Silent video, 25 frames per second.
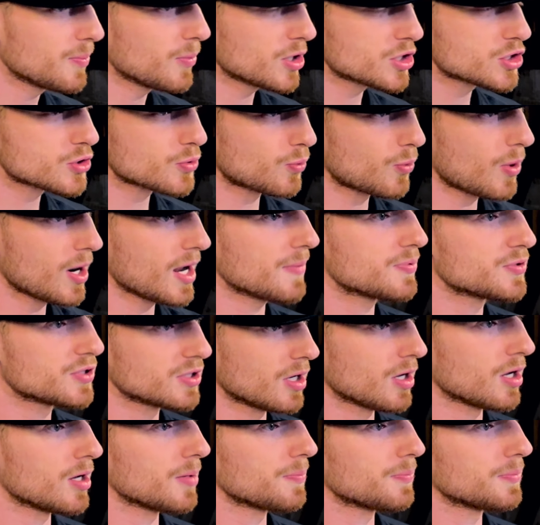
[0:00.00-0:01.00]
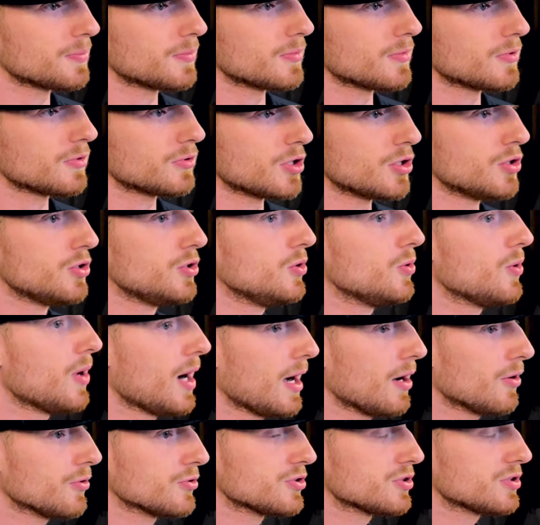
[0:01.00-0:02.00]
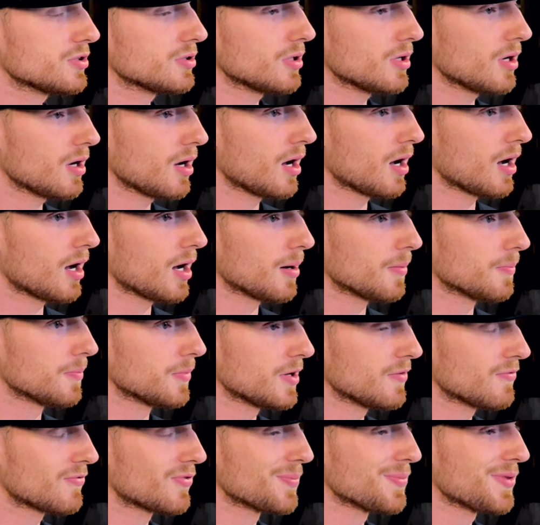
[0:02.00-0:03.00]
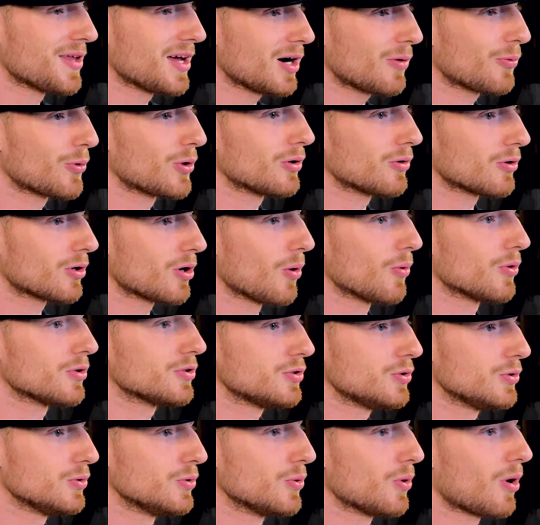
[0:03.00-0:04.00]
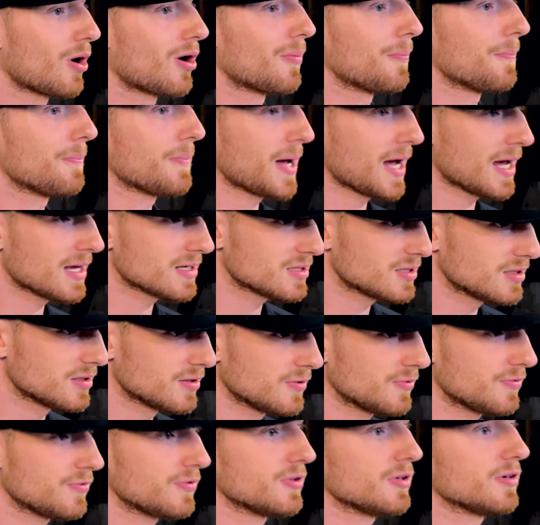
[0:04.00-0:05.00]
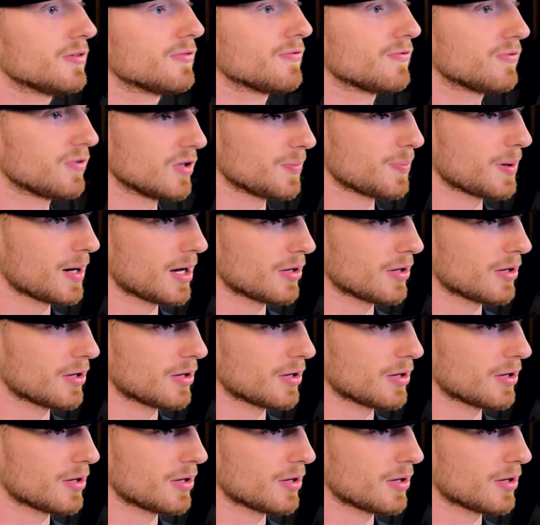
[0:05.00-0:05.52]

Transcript: much wraps up the new house. Um, and from there, we'll go into our massive flip